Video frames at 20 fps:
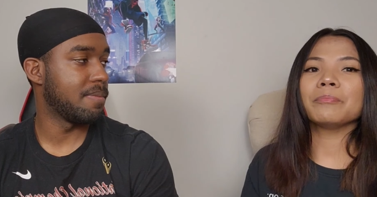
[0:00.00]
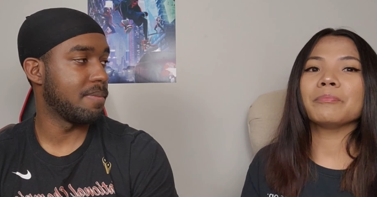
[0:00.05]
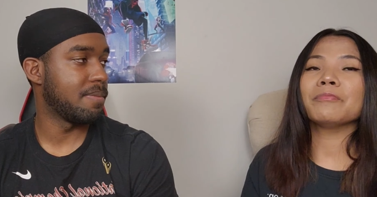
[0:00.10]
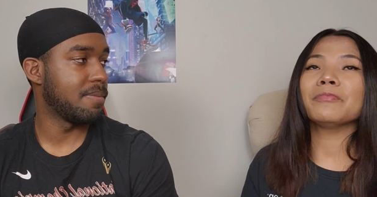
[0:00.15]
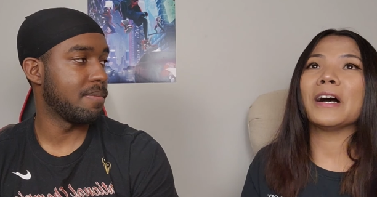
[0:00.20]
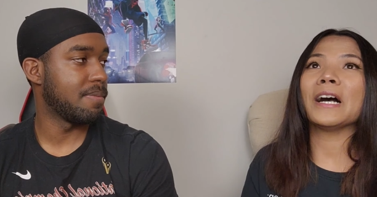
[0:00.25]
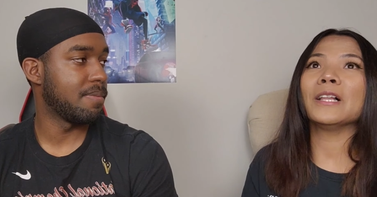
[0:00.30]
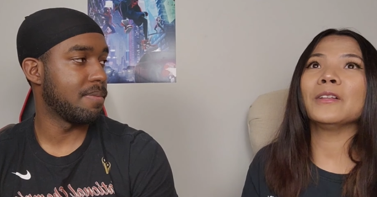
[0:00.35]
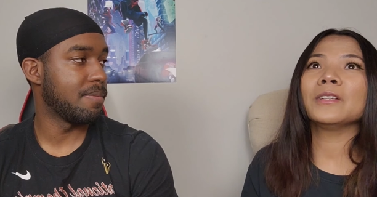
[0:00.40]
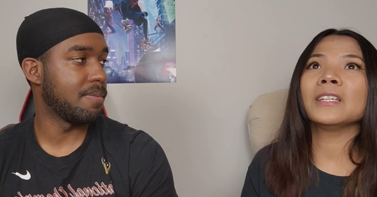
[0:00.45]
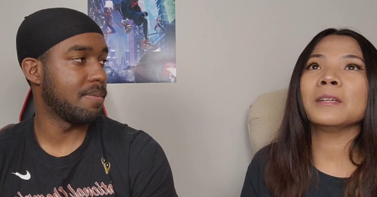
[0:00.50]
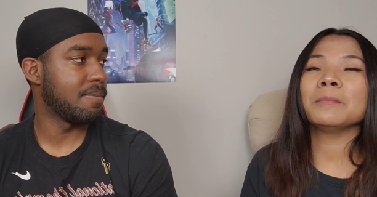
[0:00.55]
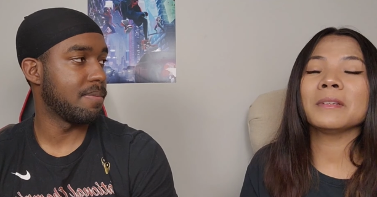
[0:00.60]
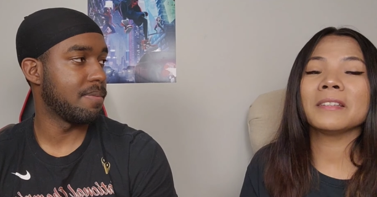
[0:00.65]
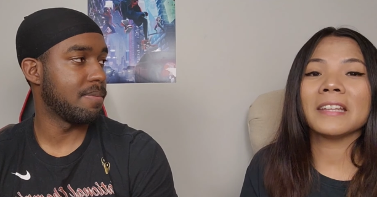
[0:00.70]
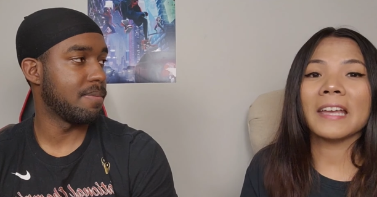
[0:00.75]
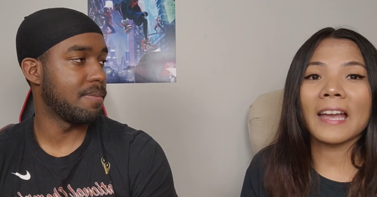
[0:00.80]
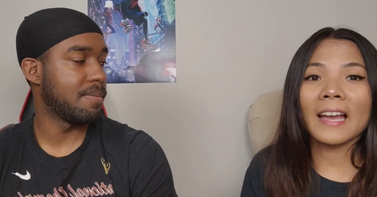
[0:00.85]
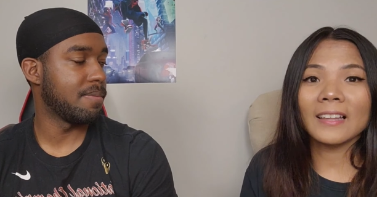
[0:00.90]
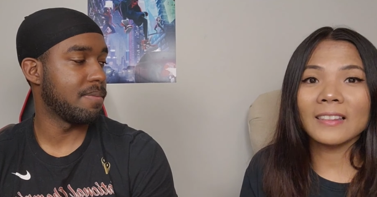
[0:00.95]
Speaker 1: following him in
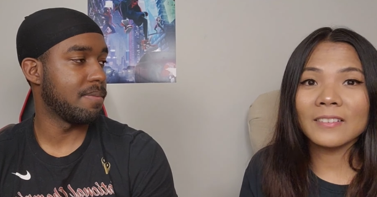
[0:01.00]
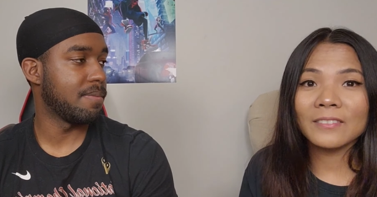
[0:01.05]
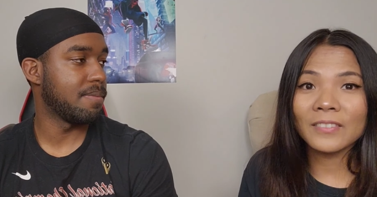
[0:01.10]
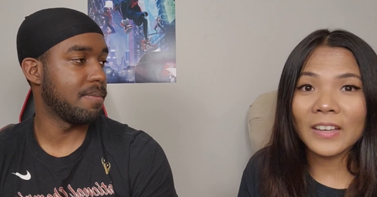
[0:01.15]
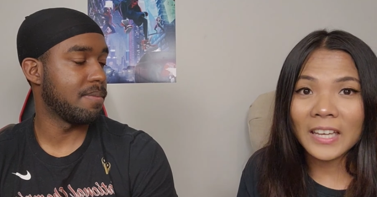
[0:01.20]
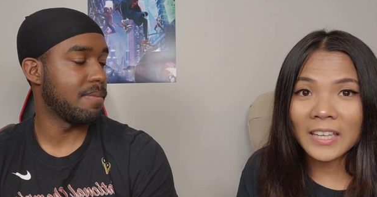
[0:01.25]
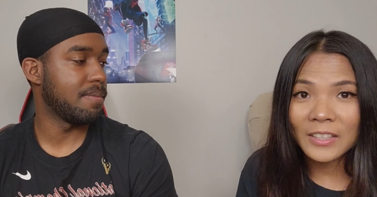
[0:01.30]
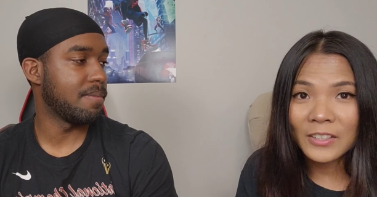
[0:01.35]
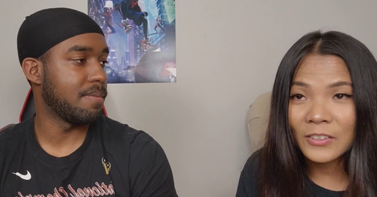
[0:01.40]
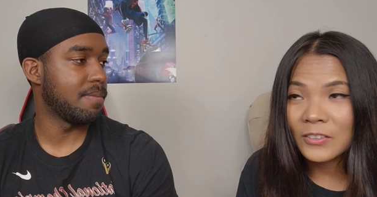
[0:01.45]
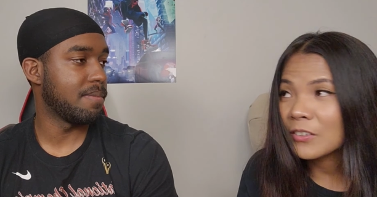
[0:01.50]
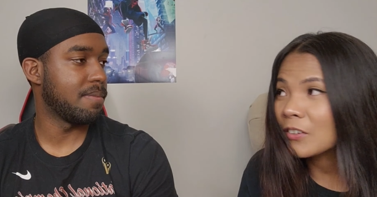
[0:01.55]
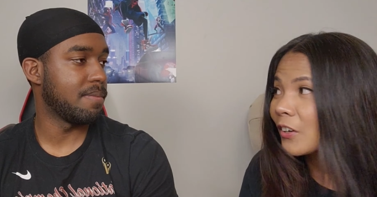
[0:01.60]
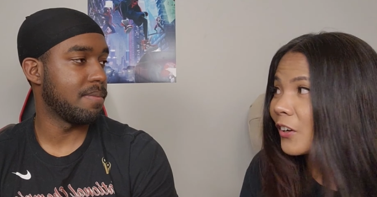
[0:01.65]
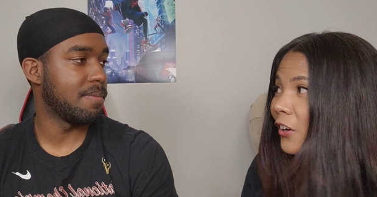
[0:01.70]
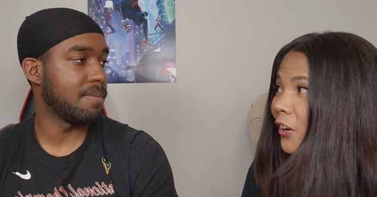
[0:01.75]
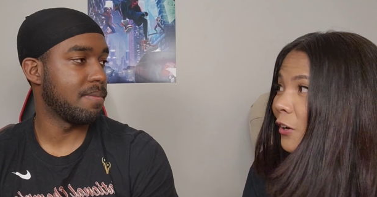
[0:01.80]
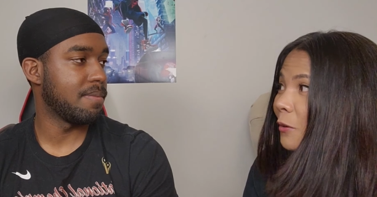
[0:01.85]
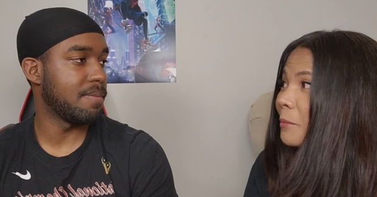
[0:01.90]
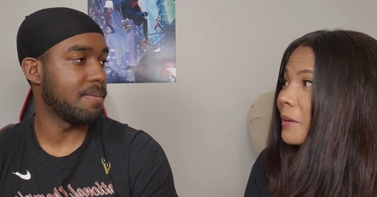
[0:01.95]
the elevator.
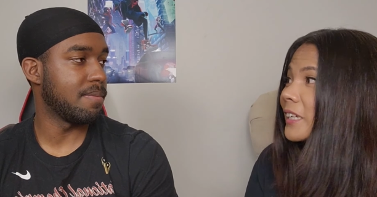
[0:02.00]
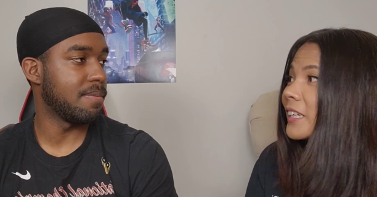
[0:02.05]
Oh my